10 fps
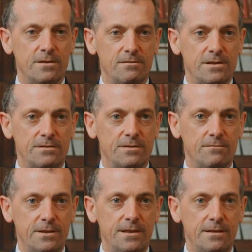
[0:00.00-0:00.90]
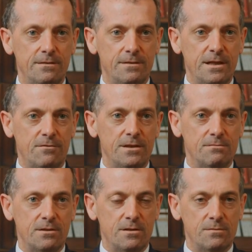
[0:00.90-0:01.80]
There isn't really. There never is
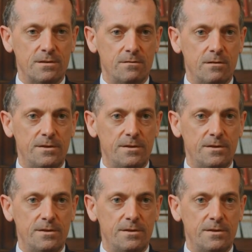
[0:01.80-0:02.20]
when it comes to law,